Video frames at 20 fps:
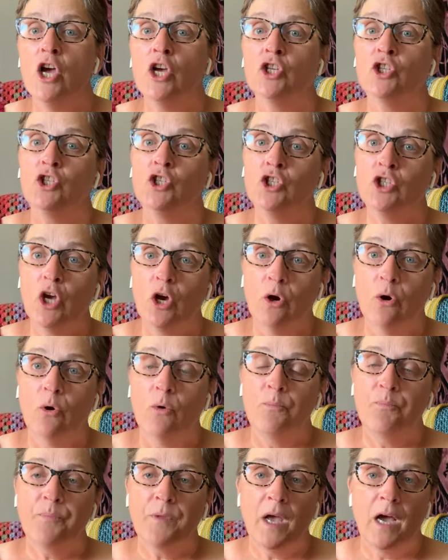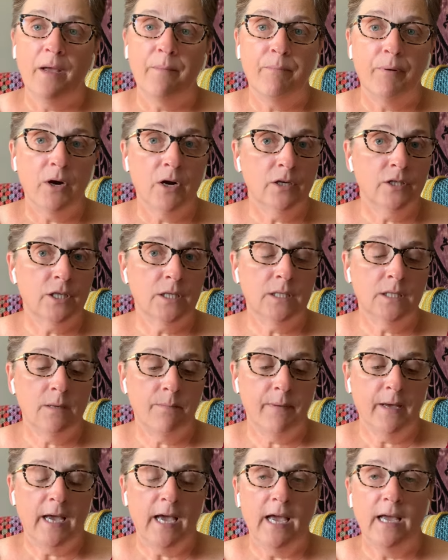So I purchased the
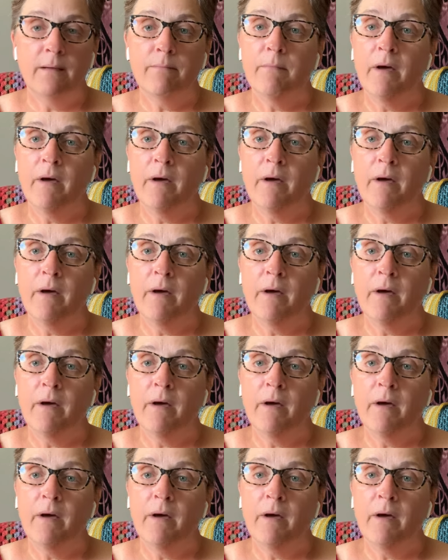bag.